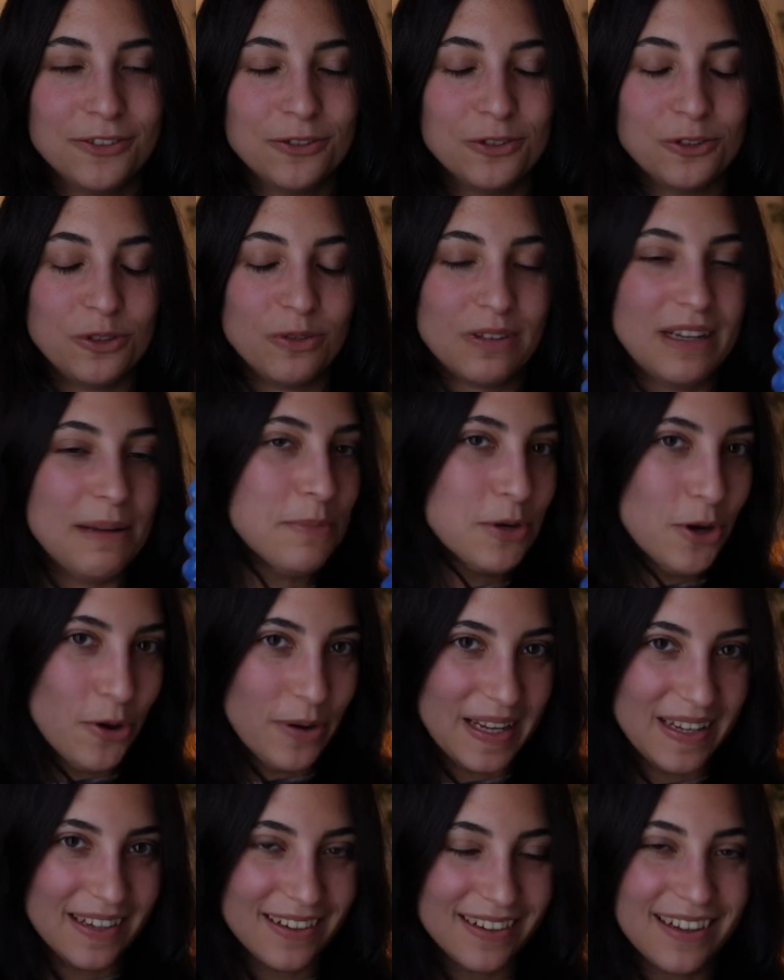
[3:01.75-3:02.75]
to keep
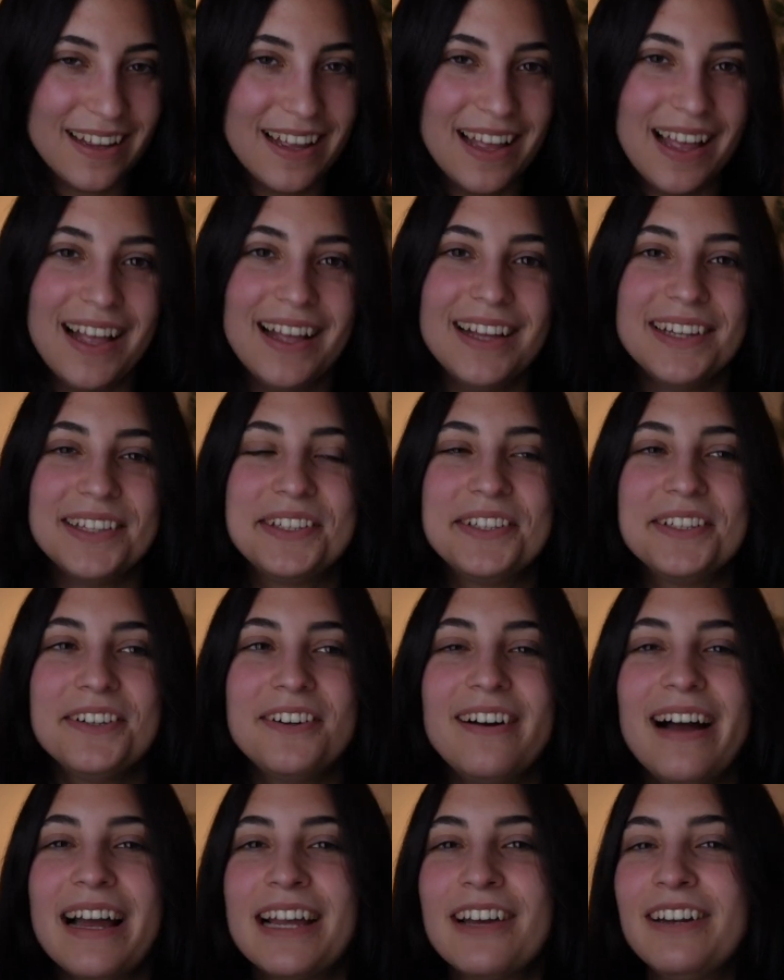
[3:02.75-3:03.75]
going.
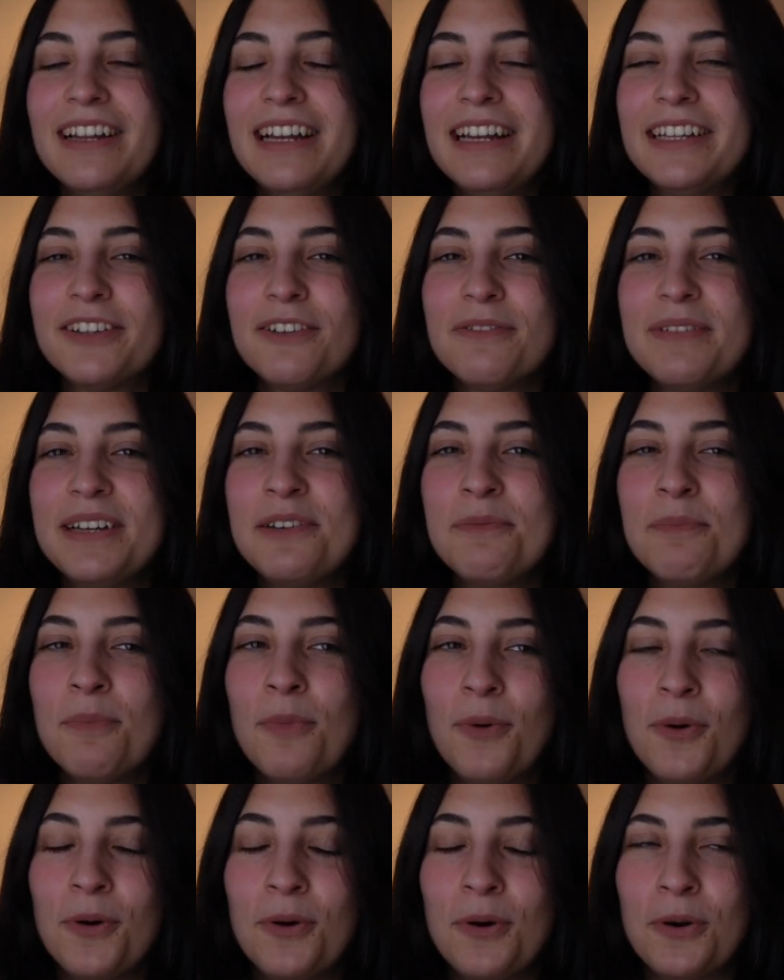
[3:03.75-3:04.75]
So I got a little bit
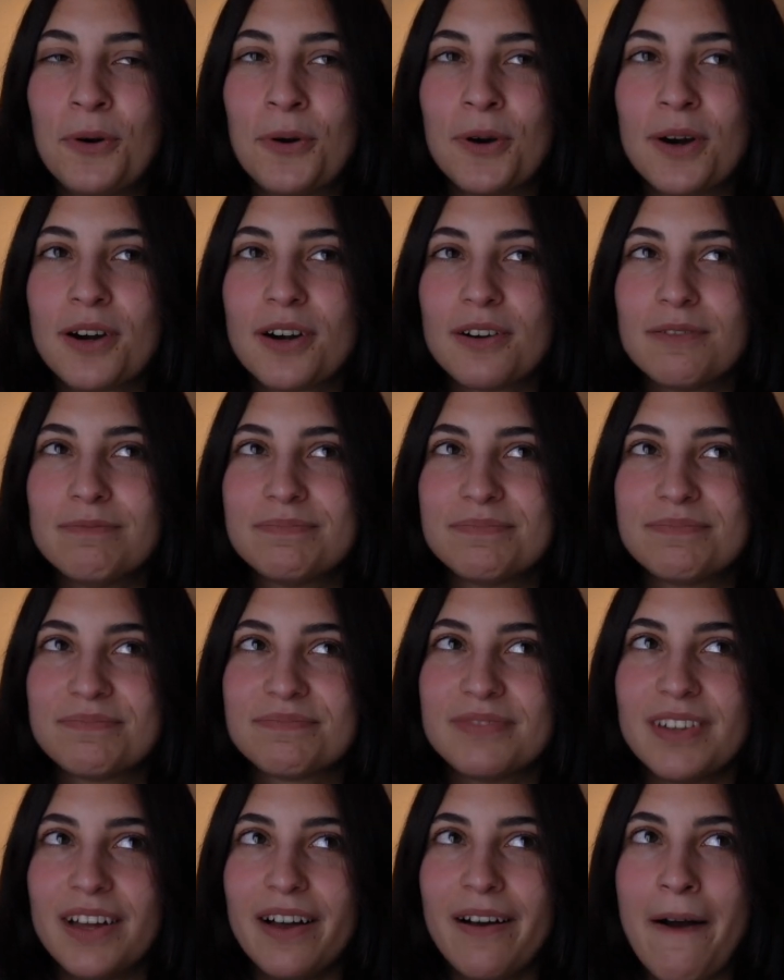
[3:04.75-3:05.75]
more
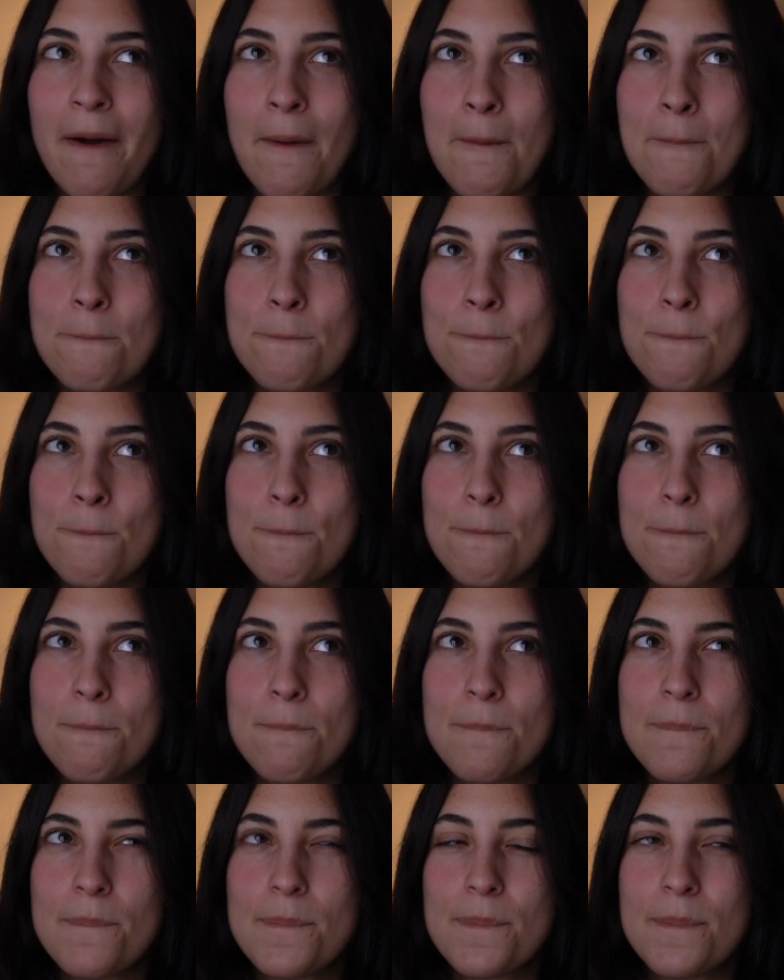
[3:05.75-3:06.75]

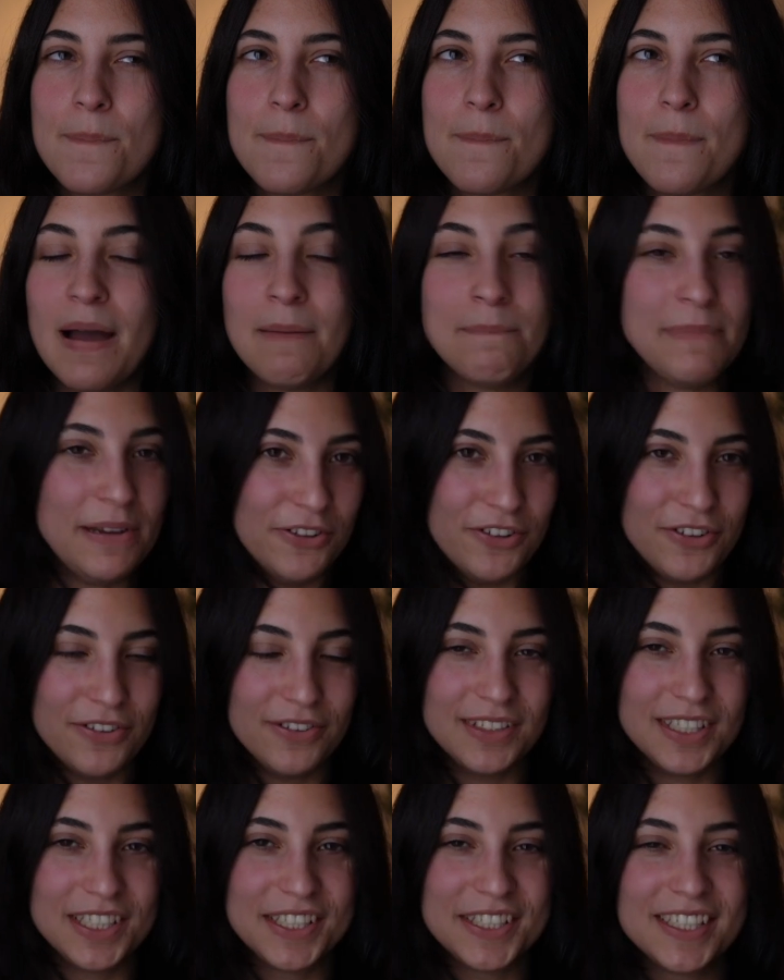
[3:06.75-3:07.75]

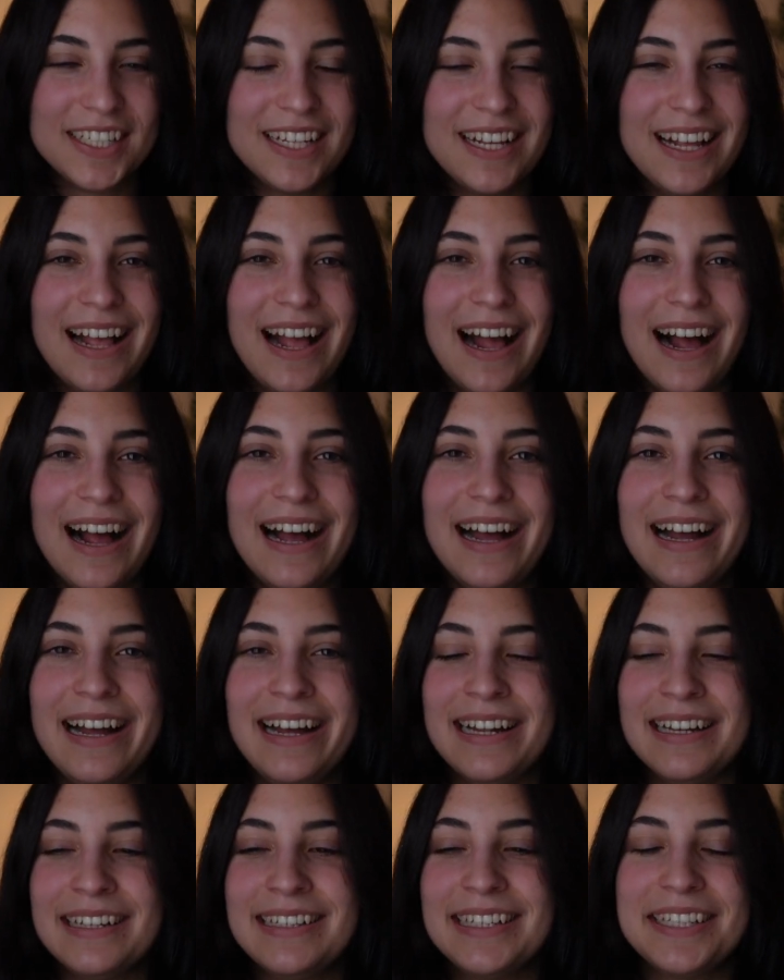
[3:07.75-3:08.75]
ambitious
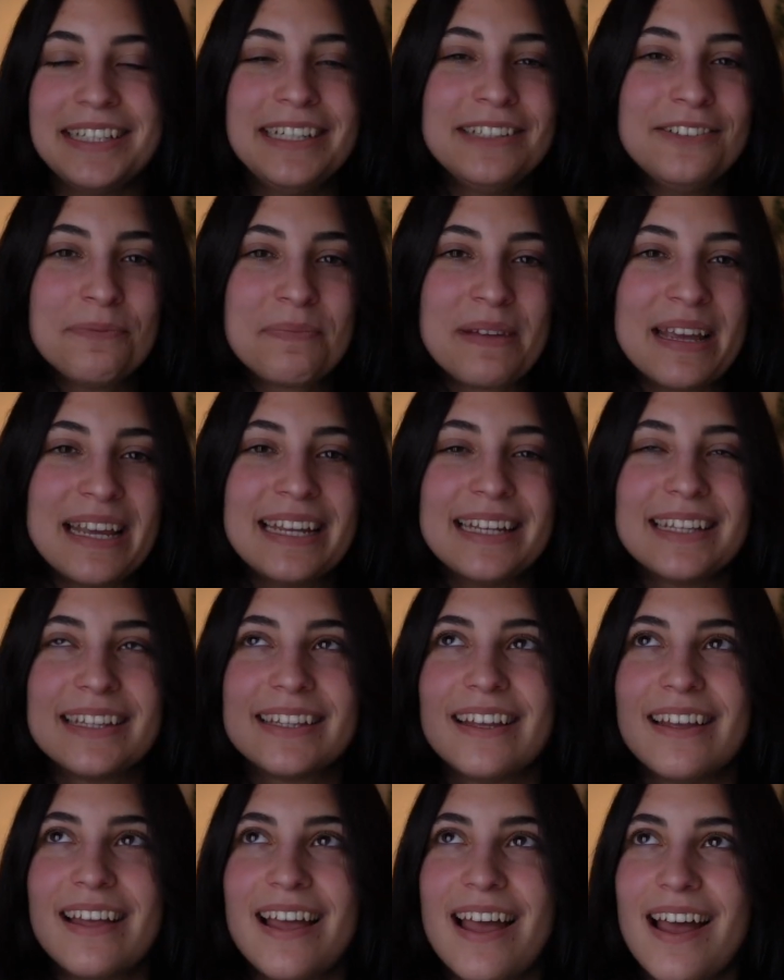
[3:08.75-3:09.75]
and decided to
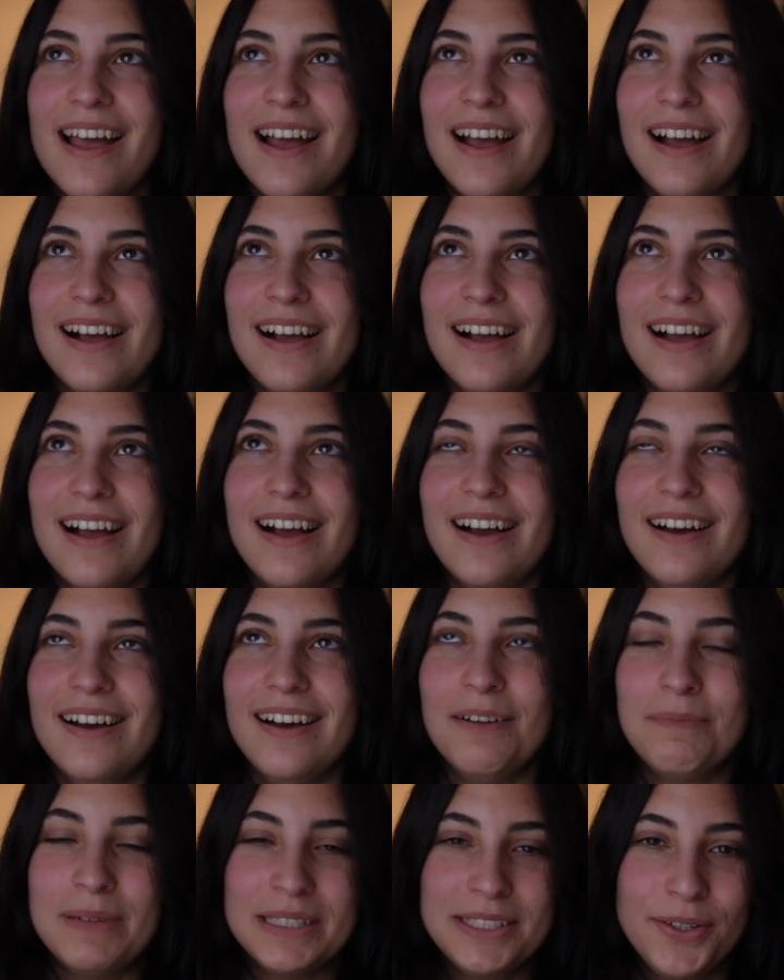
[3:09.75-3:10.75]
make
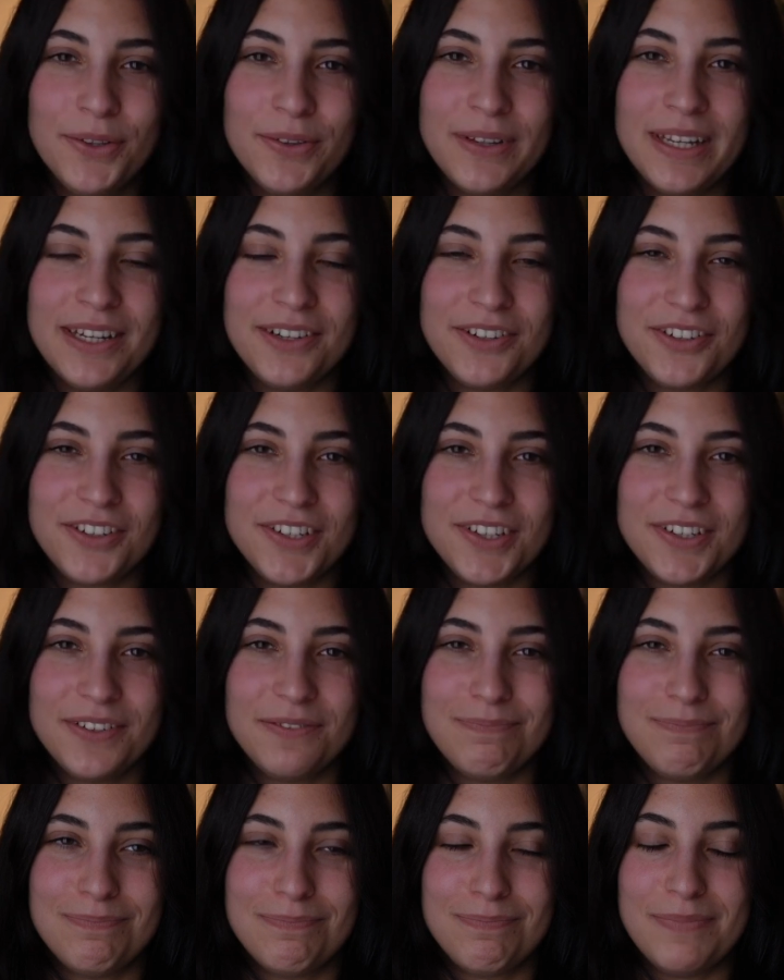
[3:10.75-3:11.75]
a butter dish
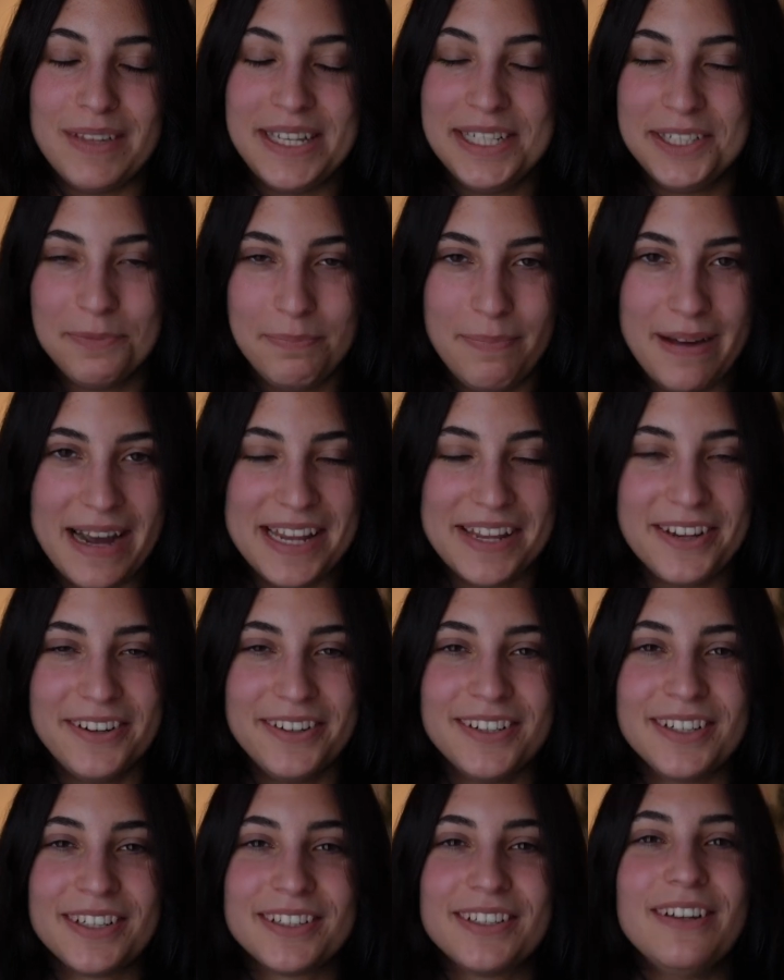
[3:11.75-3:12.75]

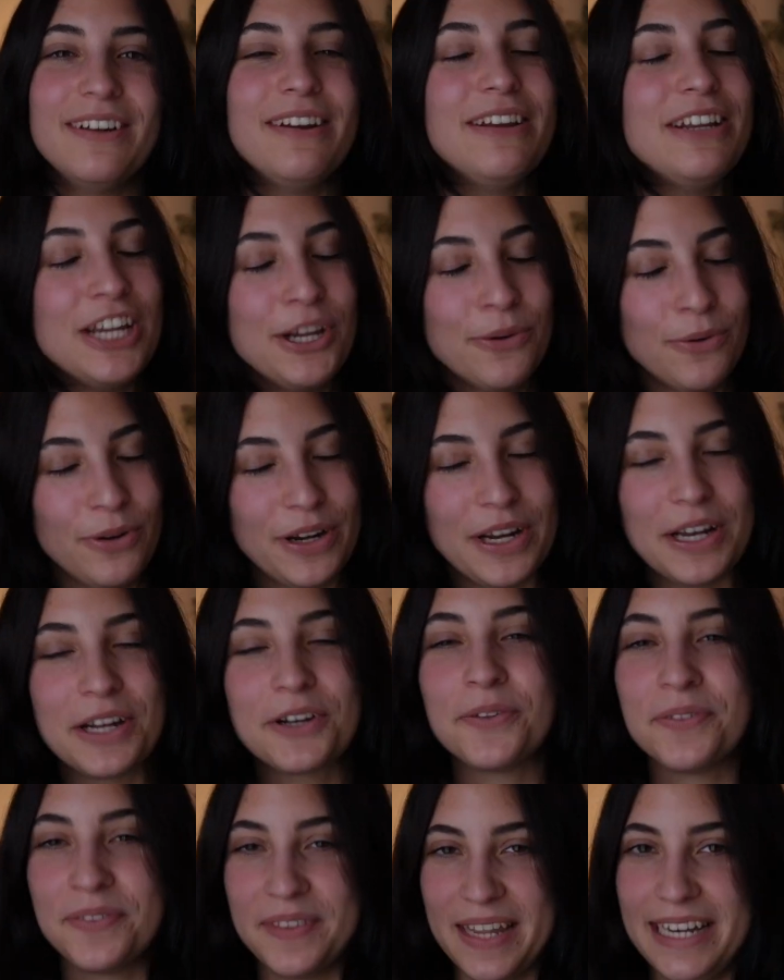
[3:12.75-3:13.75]
inspired jewelry
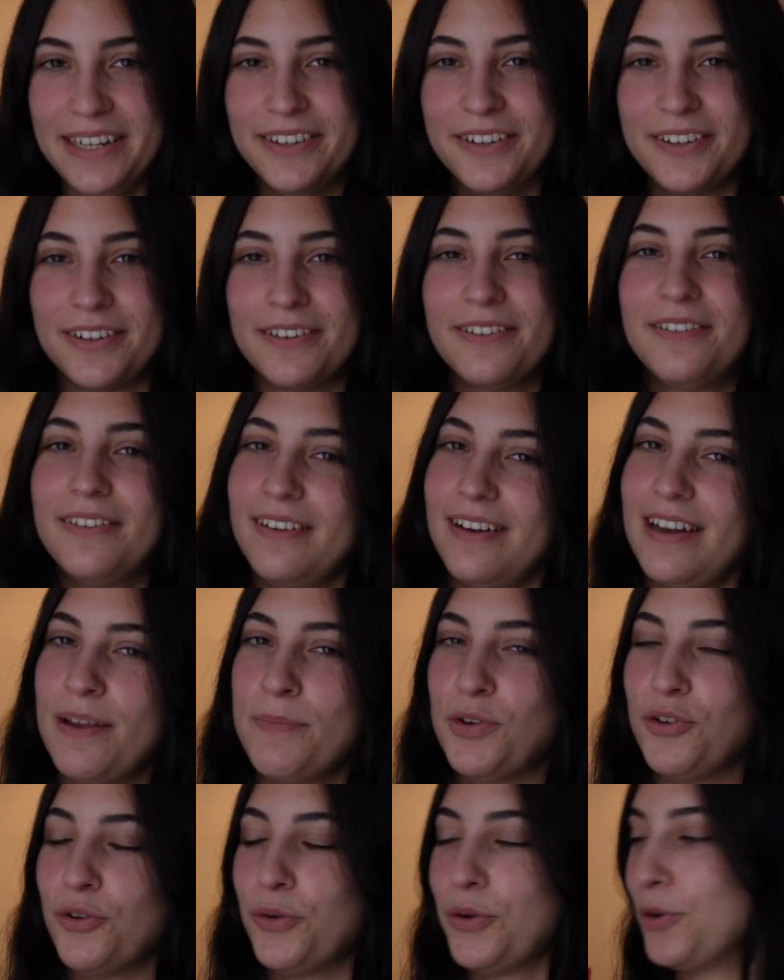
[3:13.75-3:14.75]
container. Let
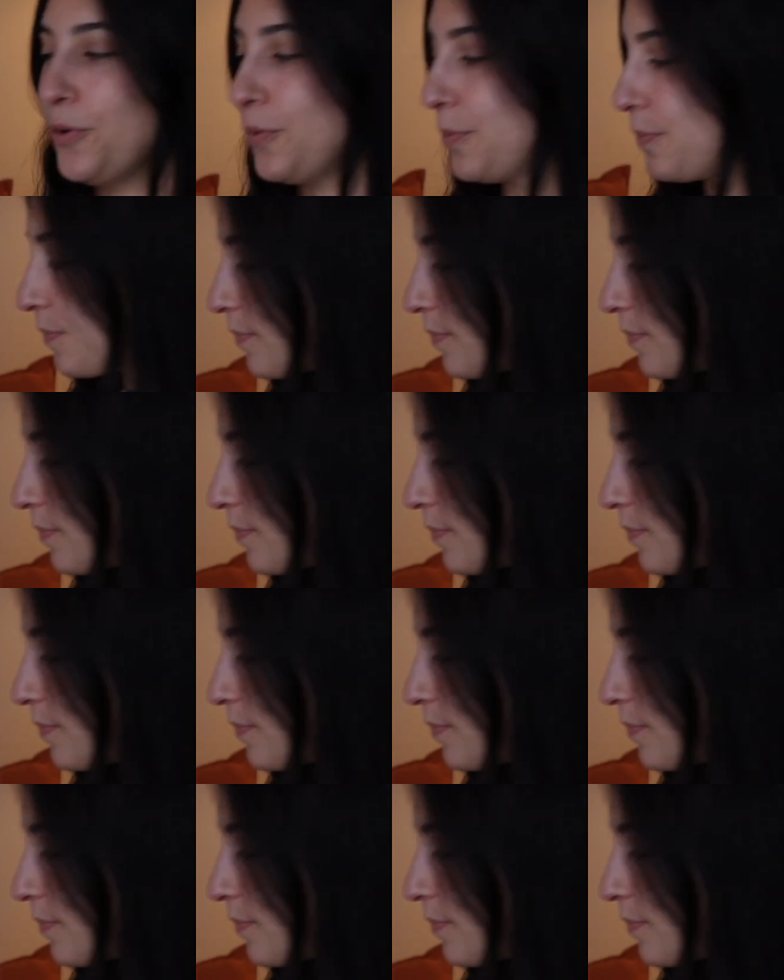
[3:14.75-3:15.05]
me show you.